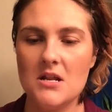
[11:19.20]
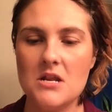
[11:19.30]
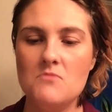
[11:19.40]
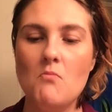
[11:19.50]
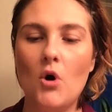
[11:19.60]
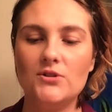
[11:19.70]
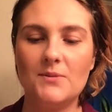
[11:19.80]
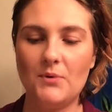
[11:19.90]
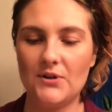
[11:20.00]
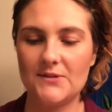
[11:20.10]

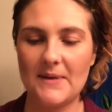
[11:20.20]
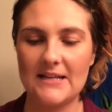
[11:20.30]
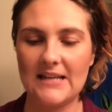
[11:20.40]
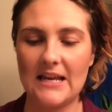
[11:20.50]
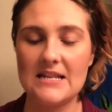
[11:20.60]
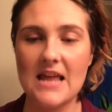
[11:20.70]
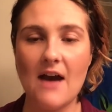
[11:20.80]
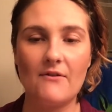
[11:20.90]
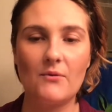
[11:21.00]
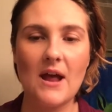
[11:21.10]
multiples because I can
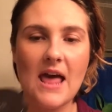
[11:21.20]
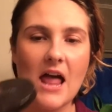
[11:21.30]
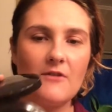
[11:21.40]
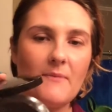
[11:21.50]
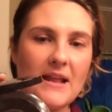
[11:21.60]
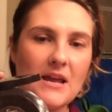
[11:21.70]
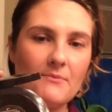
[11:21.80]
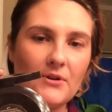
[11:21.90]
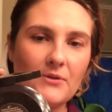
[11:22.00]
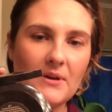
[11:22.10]
never run out of my
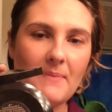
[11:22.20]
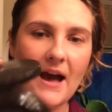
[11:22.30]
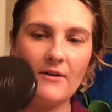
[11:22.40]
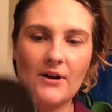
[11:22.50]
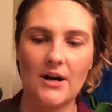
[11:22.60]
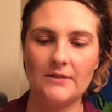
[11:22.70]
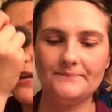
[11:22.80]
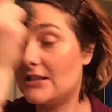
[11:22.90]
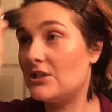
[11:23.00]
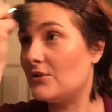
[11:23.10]
number 3 powder. What I
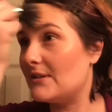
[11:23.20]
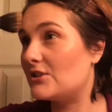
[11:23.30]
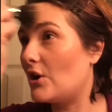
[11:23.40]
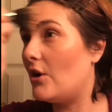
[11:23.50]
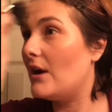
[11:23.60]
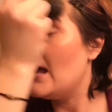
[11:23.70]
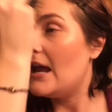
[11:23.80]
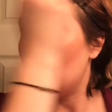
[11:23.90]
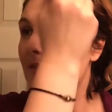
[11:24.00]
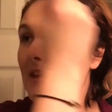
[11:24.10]
like to do is go
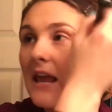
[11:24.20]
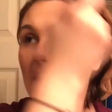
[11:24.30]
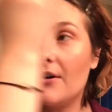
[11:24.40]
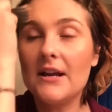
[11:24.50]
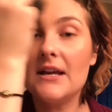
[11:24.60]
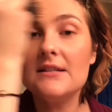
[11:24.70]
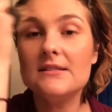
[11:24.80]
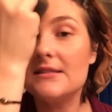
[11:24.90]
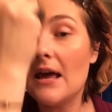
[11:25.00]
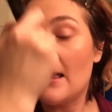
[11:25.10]
in the
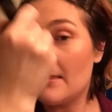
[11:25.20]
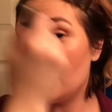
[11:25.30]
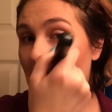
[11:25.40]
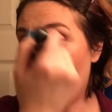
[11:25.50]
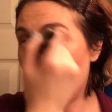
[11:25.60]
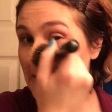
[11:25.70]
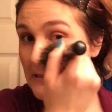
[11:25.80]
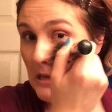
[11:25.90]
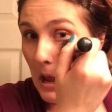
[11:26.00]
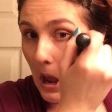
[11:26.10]
areas
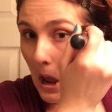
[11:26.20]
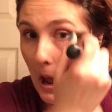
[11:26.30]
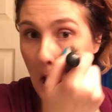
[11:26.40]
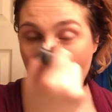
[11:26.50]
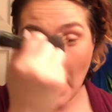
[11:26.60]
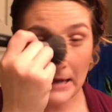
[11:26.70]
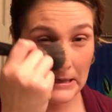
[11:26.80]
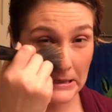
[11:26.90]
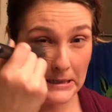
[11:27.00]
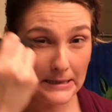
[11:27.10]
that I
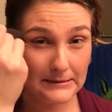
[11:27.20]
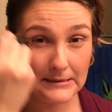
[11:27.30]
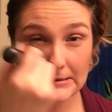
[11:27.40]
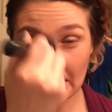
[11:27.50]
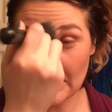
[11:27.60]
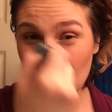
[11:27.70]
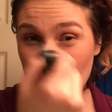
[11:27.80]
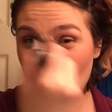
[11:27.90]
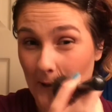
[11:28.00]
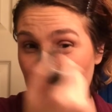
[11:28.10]
didn't necessarily
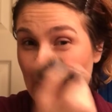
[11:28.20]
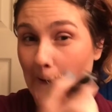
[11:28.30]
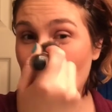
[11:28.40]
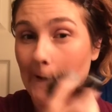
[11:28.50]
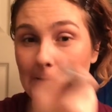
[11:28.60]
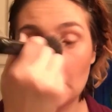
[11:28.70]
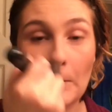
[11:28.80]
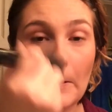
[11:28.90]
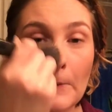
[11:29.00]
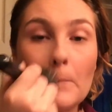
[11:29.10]
put any
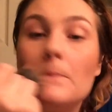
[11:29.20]
contour.